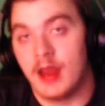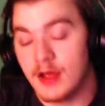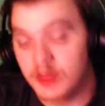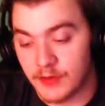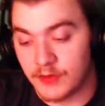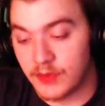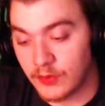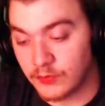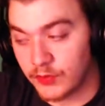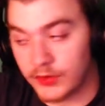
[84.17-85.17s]
The
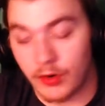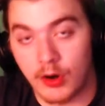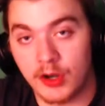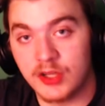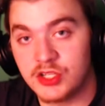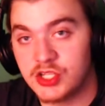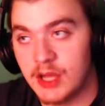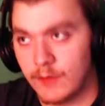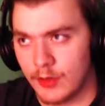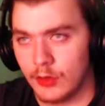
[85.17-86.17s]
retarded shit
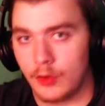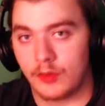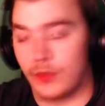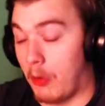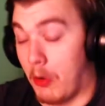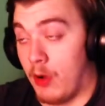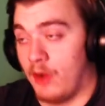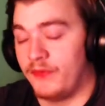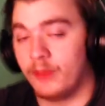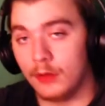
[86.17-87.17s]
where it looks
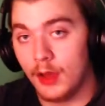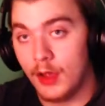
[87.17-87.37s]
awful.